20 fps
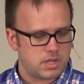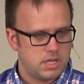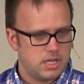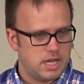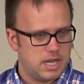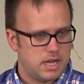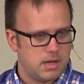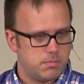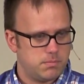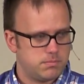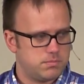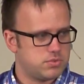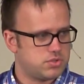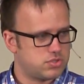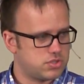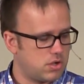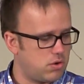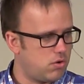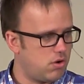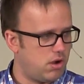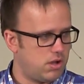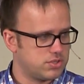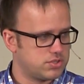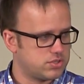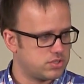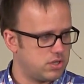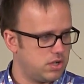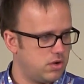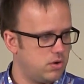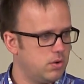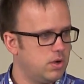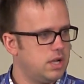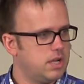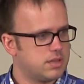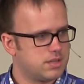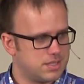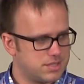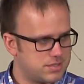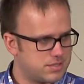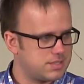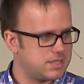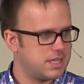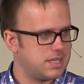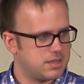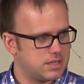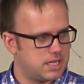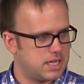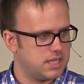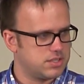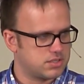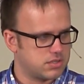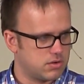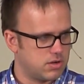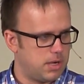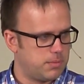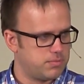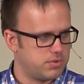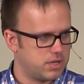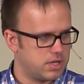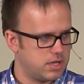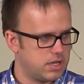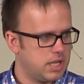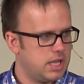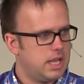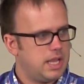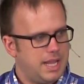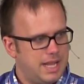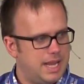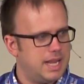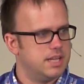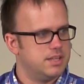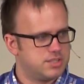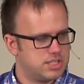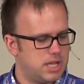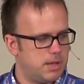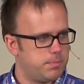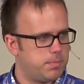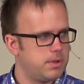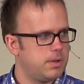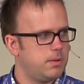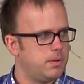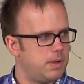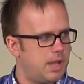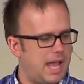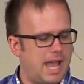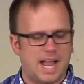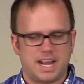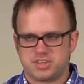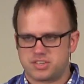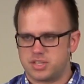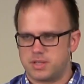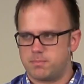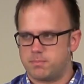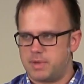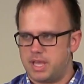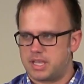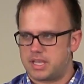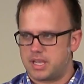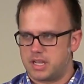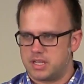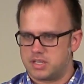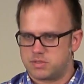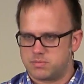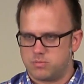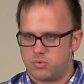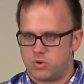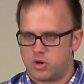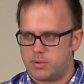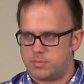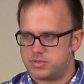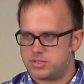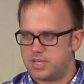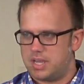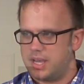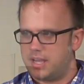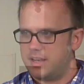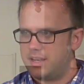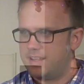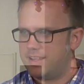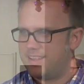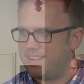so also the sin that has corrupted it ends up actually making us more upset.